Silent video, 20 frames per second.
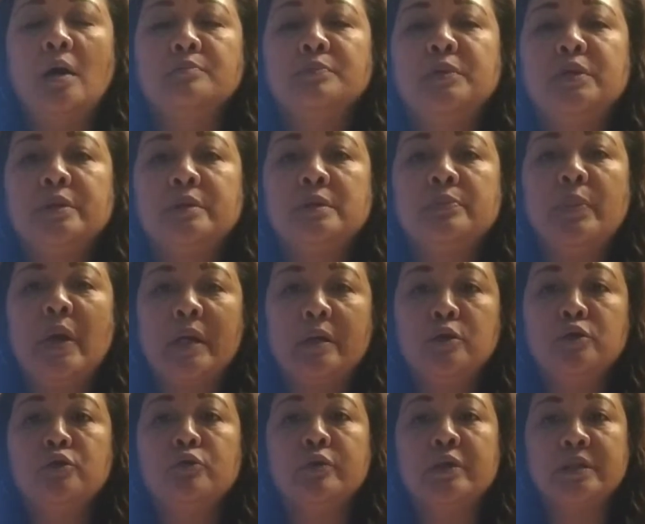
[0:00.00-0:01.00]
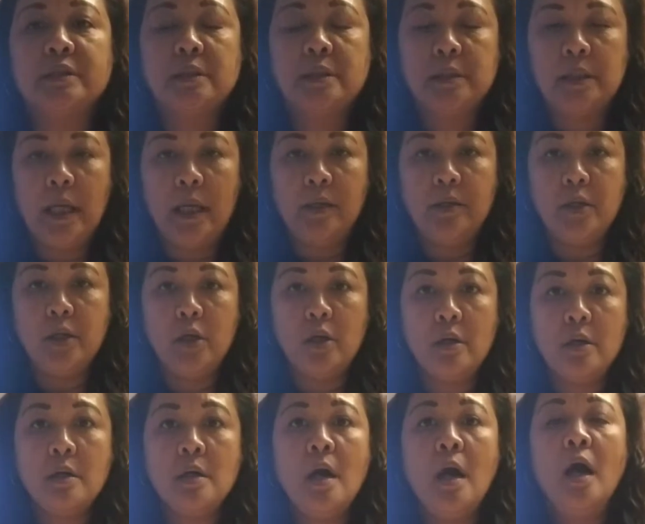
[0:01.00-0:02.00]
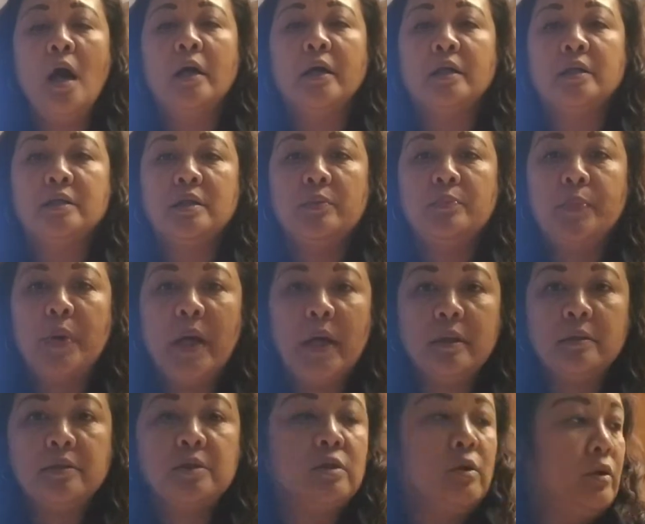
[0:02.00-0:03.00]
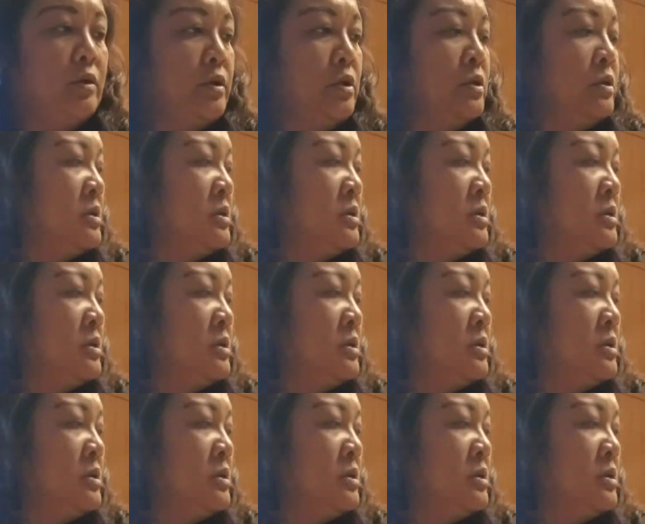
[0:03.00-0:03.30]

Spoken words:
Just make sure it's tender. It depends on